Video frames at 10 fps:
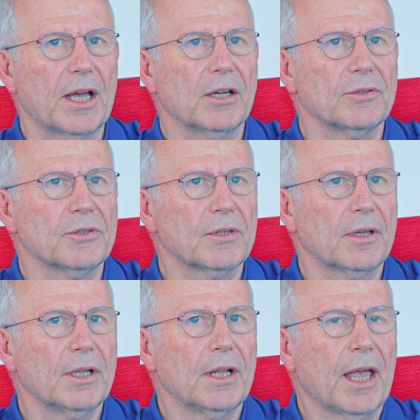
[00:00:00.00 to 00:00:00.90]

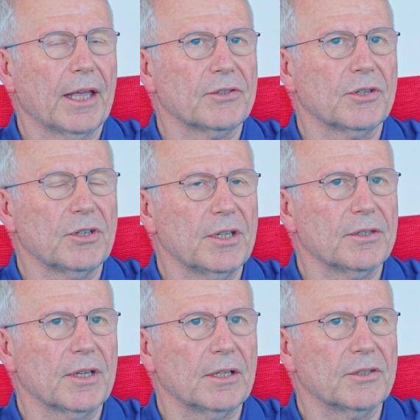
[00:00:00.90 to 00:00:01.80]
towns and
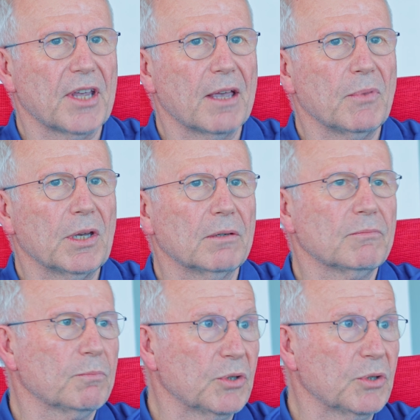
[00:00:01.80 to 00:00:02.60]
cities in Zambia,